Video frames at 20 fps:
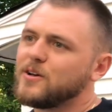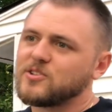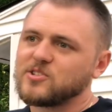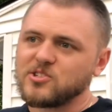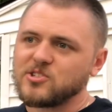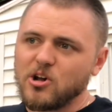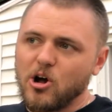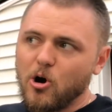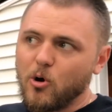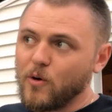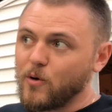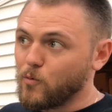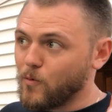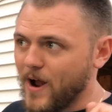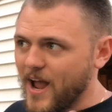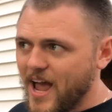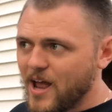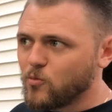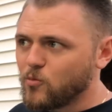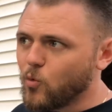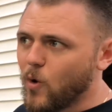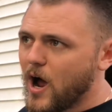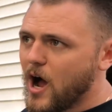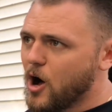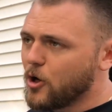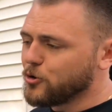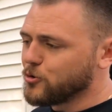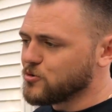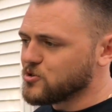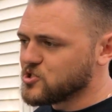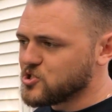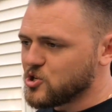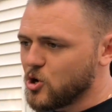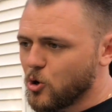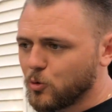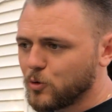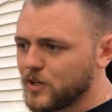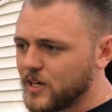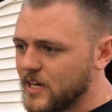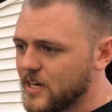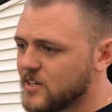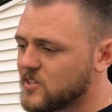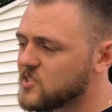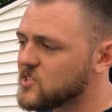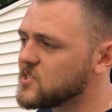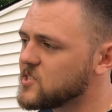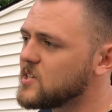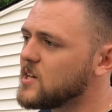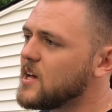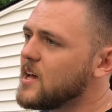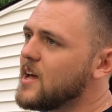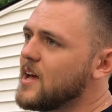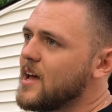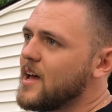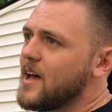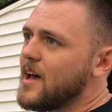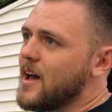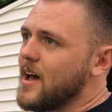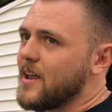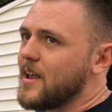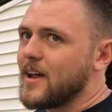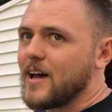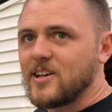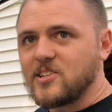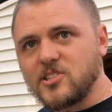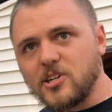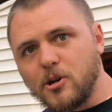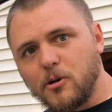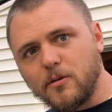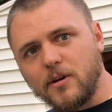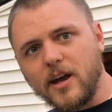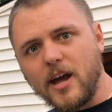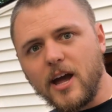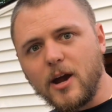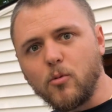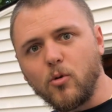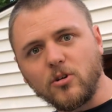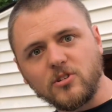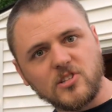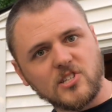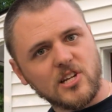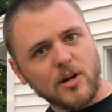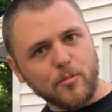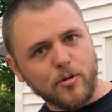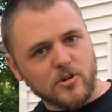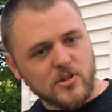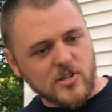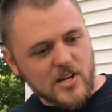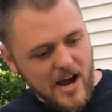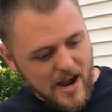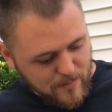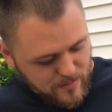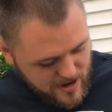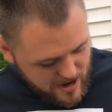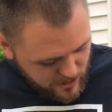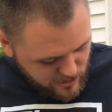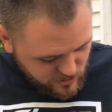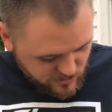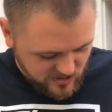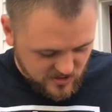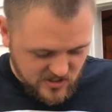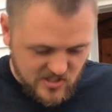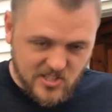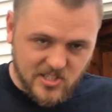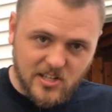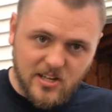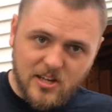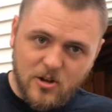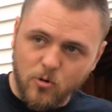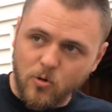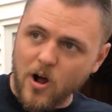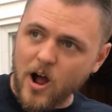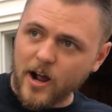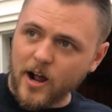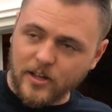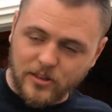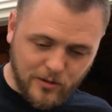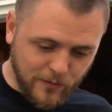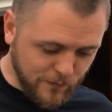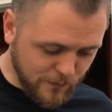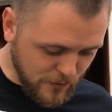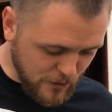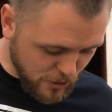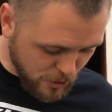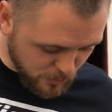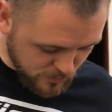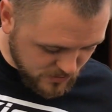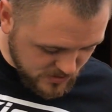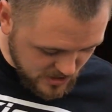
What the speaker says: So it ran well, there was no leaks. And I said, okay, well, it's summertime now. You can see, rocking the Fiero